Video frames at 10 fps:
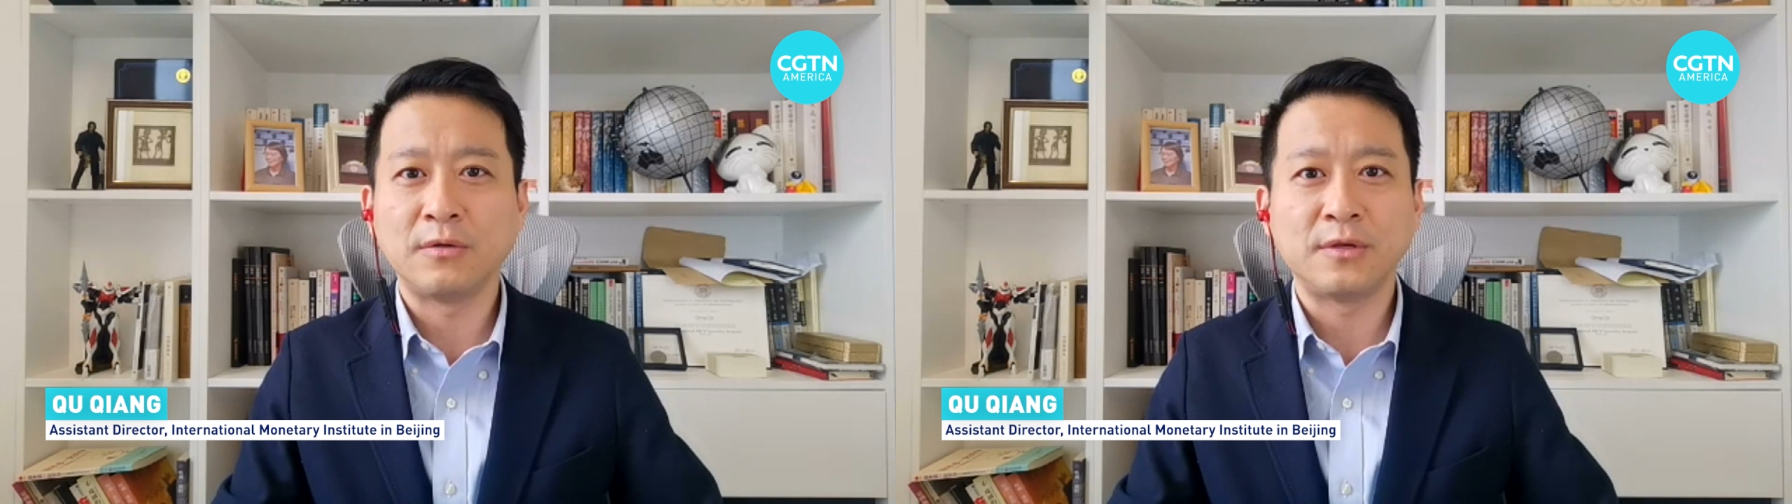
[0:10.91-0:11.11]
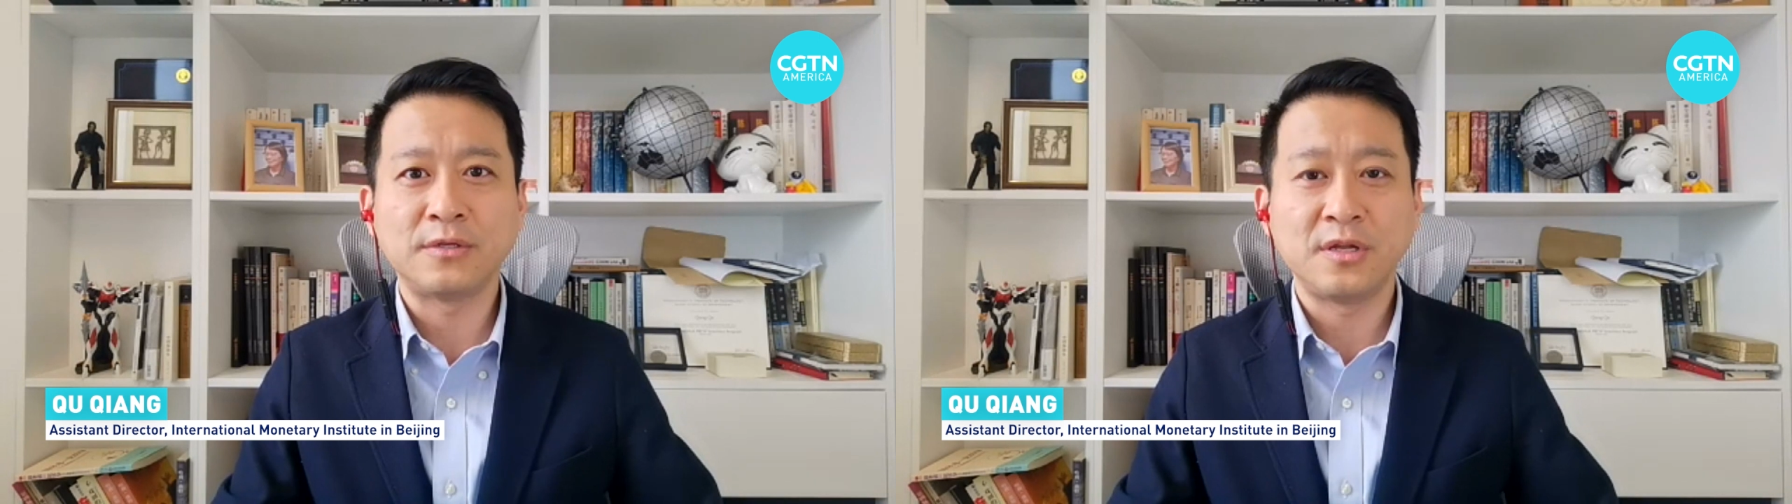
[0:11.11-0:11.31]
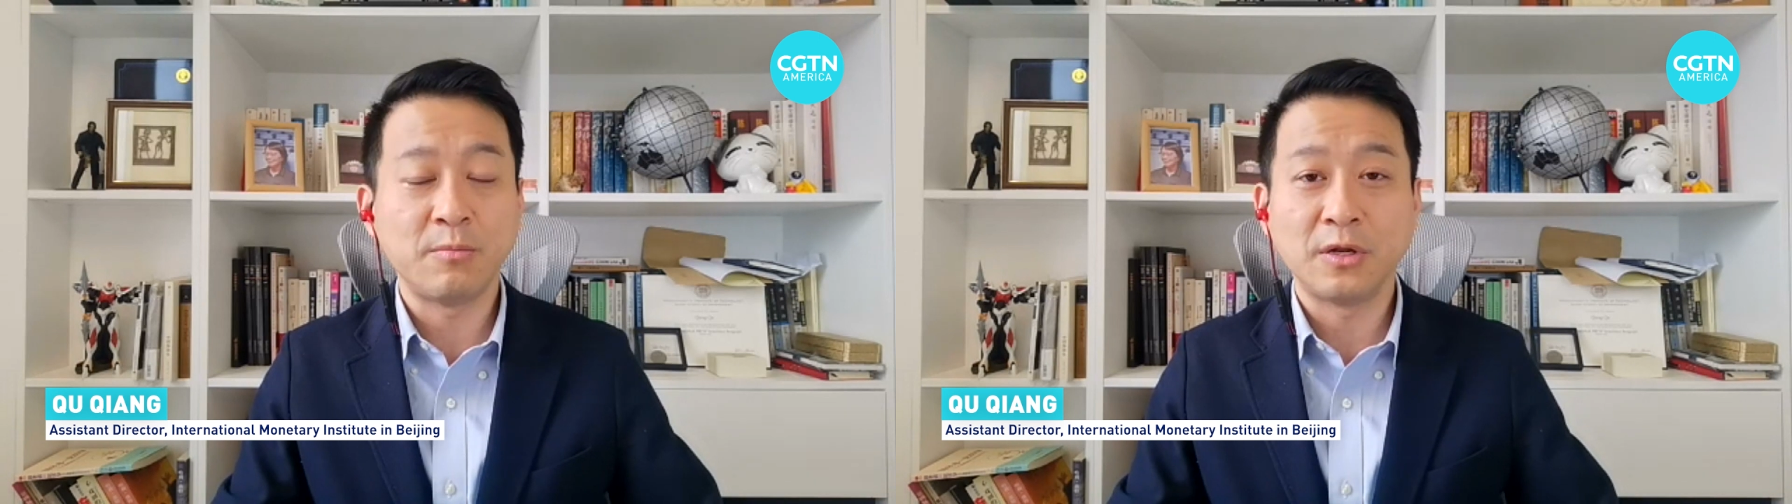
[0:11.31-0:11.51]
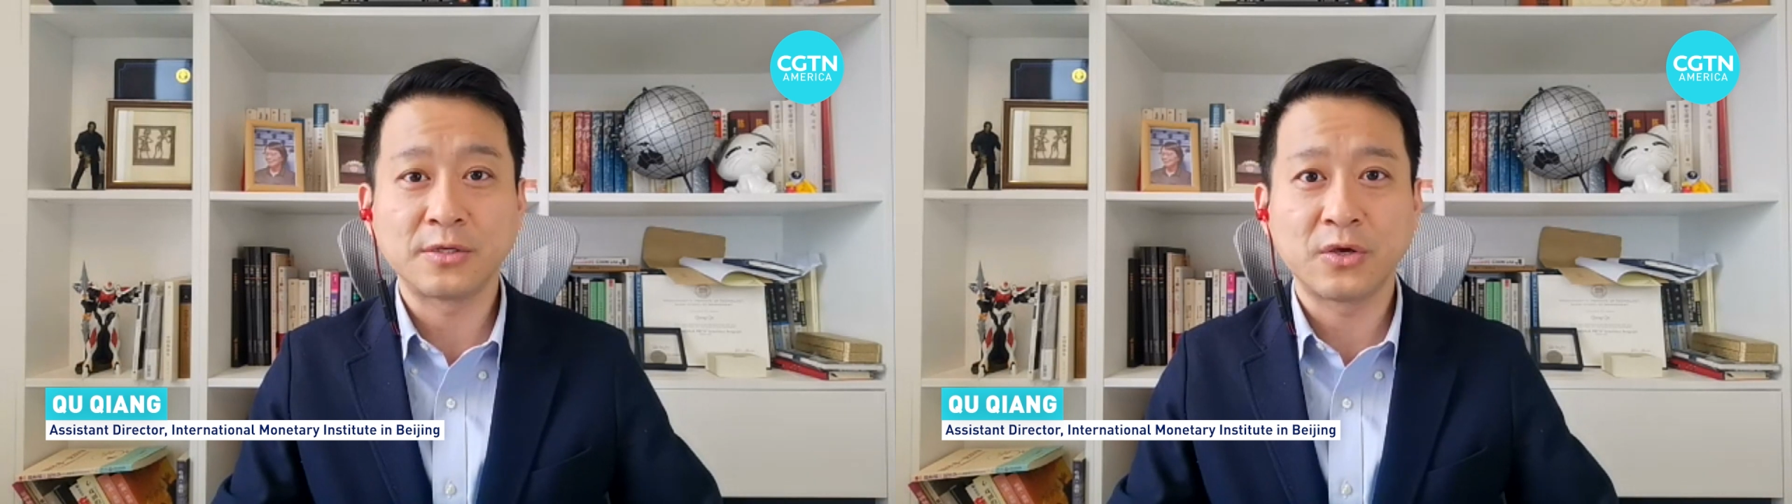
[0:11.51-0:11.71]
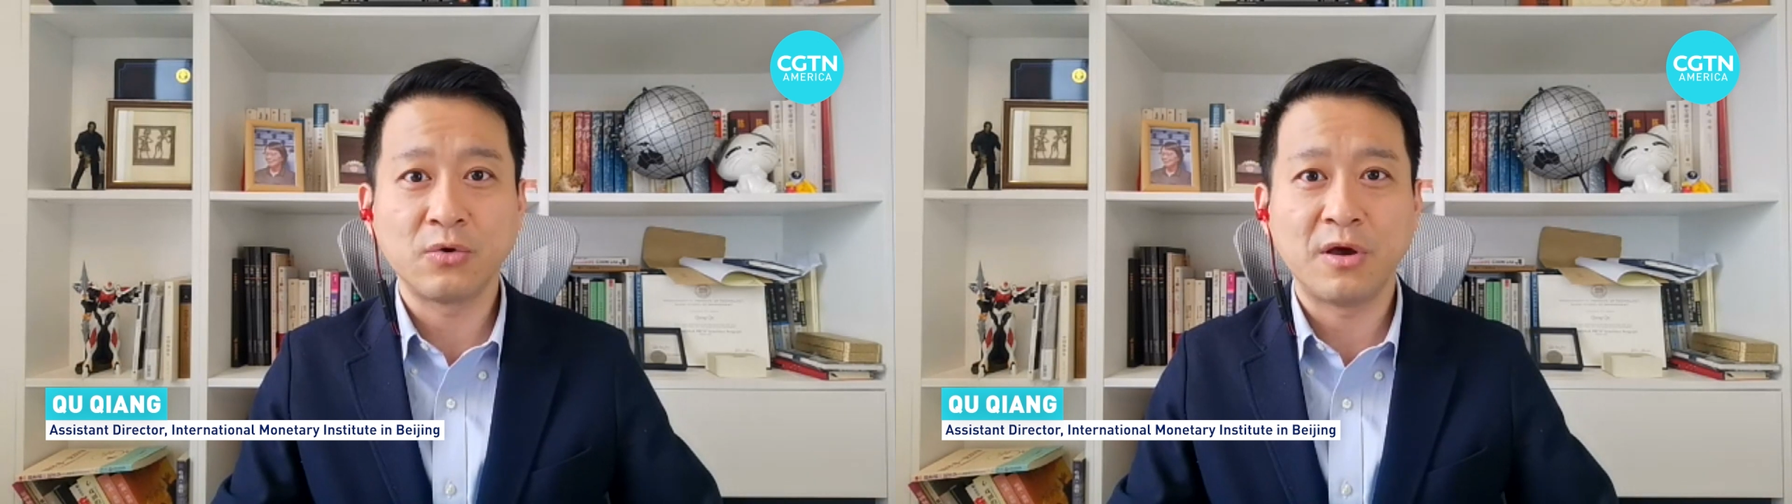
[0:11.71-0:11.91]
the stimulus
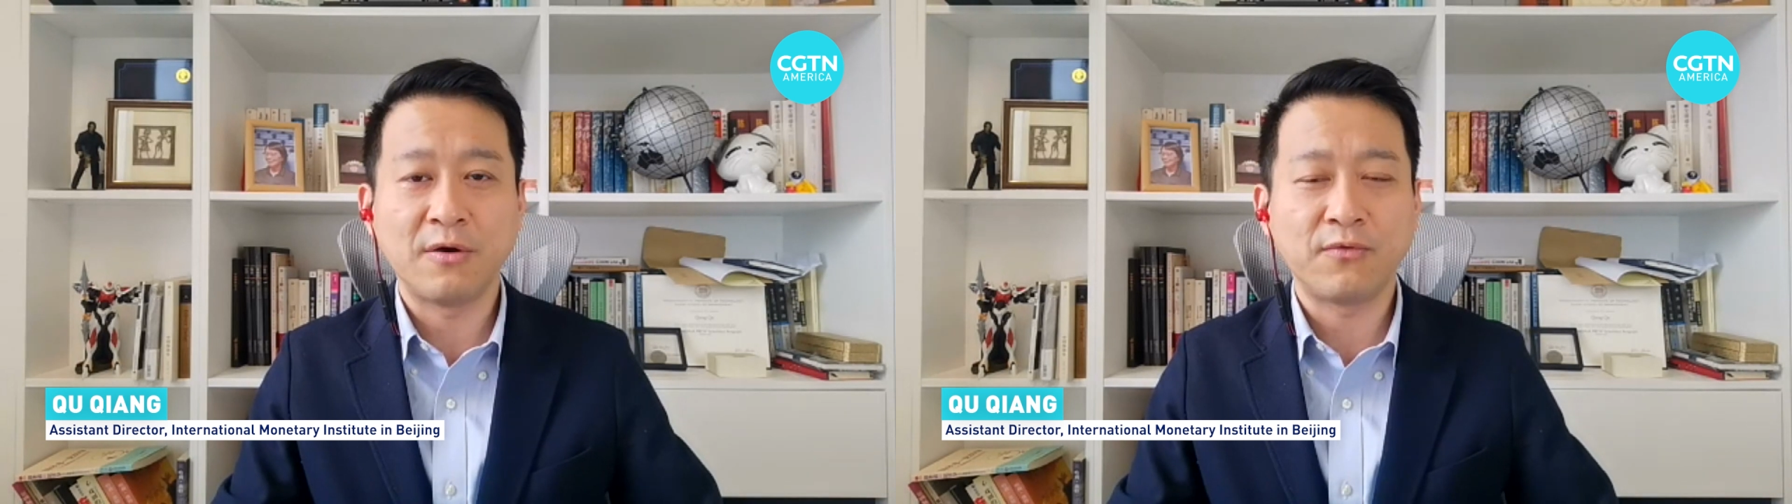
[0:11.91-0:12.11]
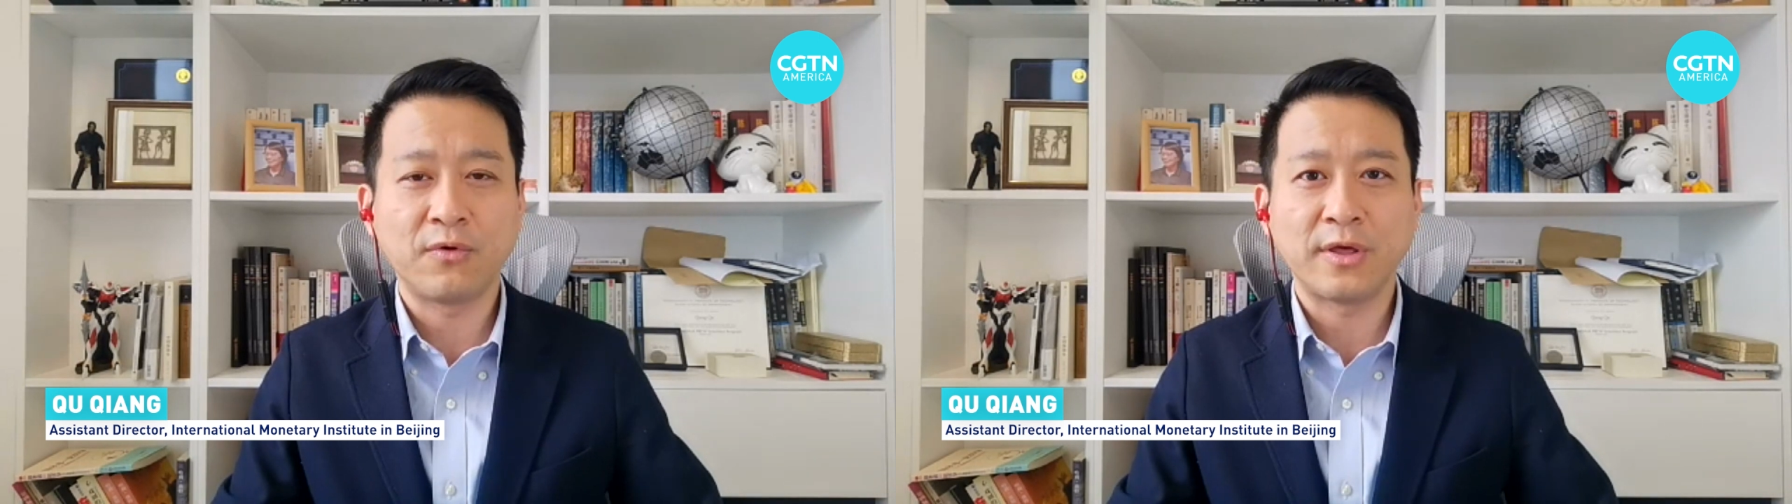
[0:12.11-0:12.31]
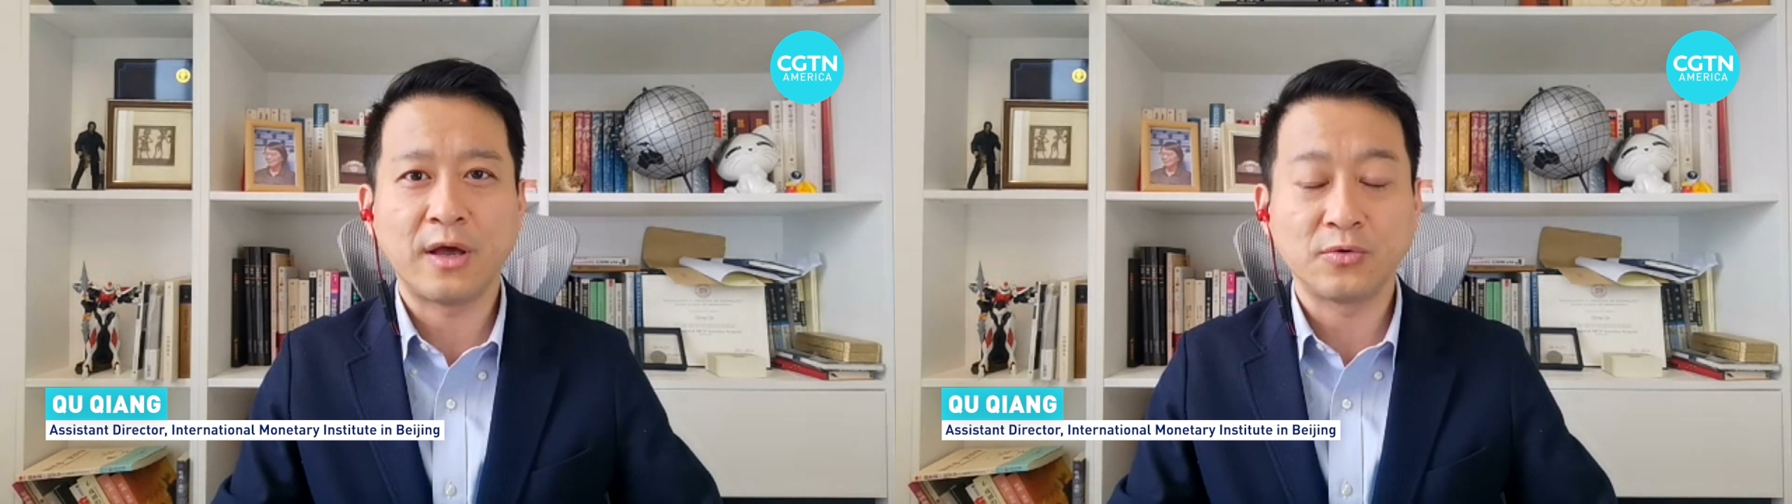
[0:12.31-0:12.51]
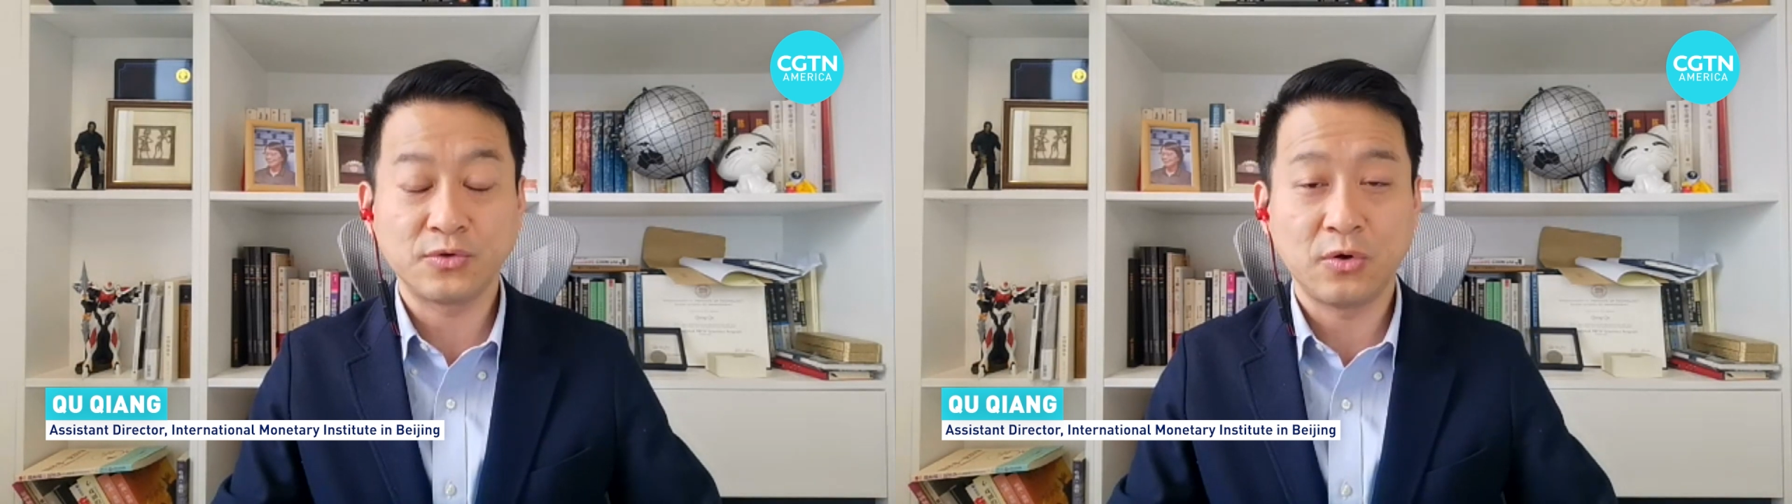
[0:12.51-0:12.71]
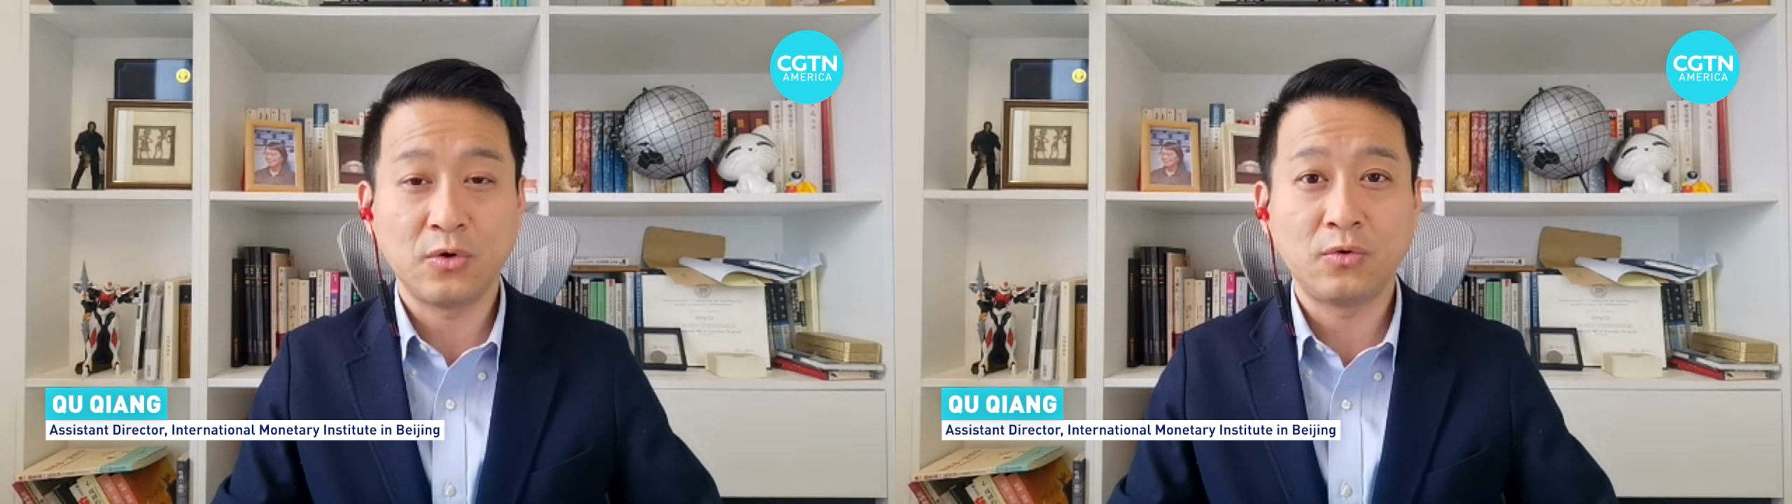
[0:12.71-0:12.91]
coupon for the
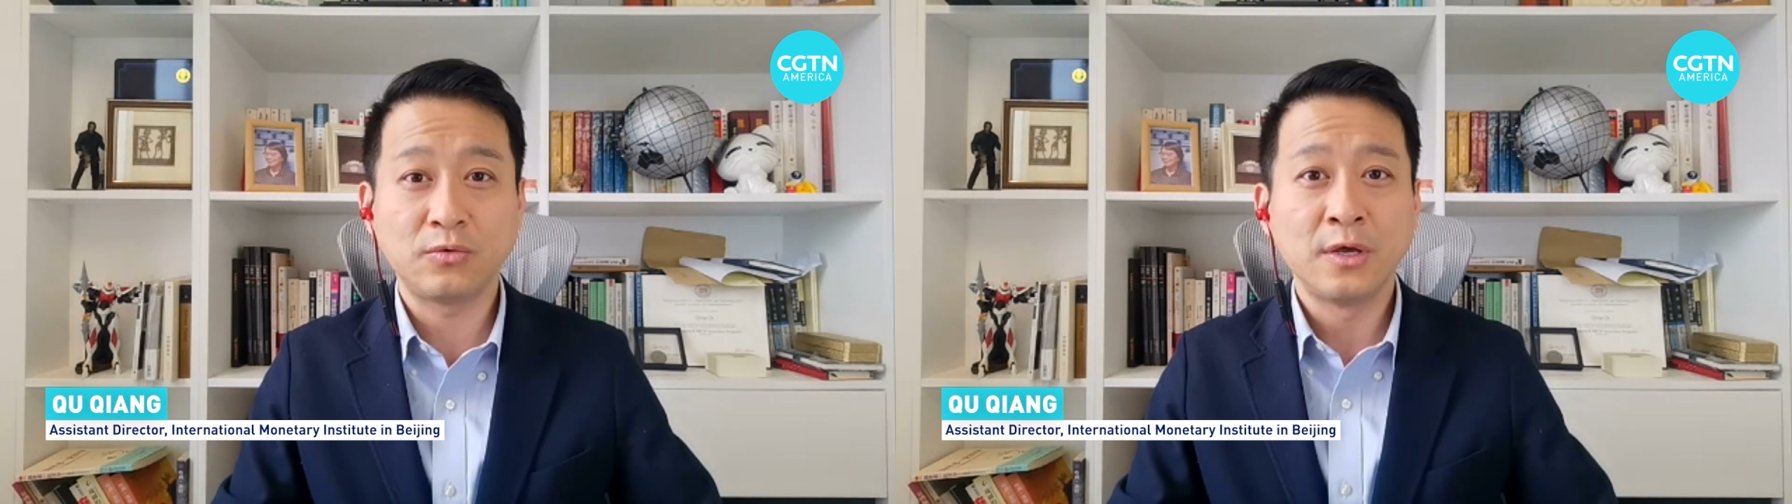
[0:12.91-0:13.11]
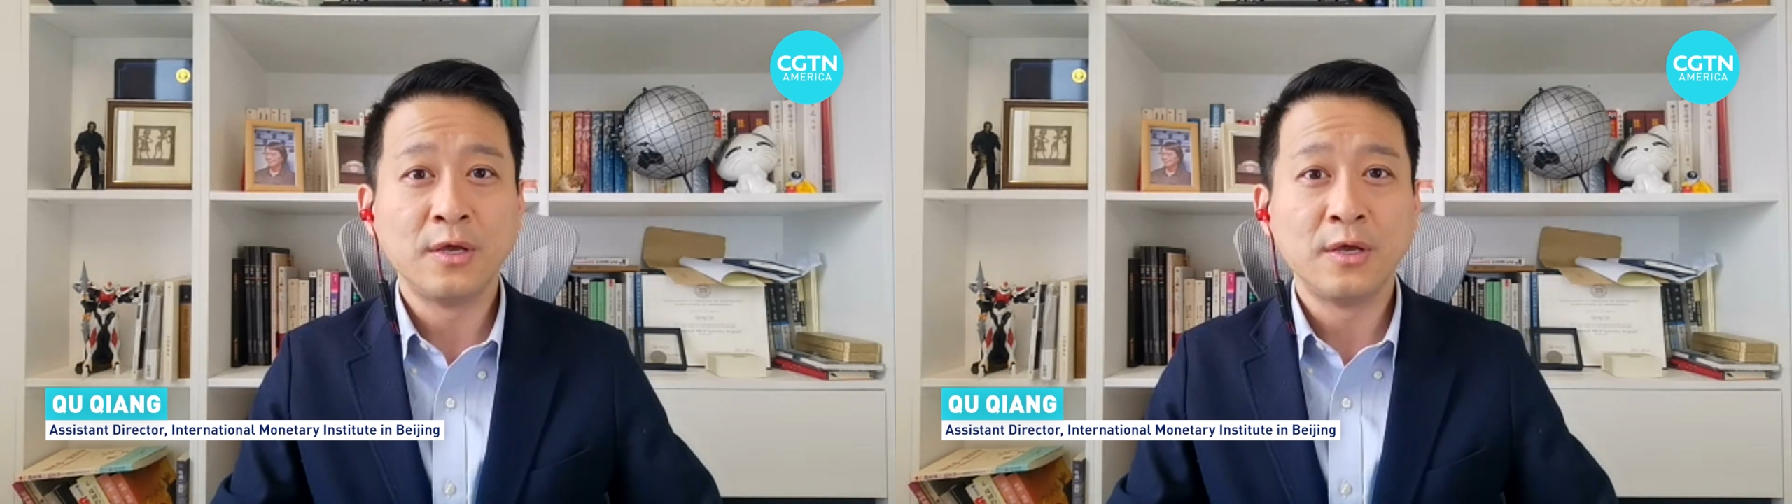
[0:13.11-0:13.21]
household,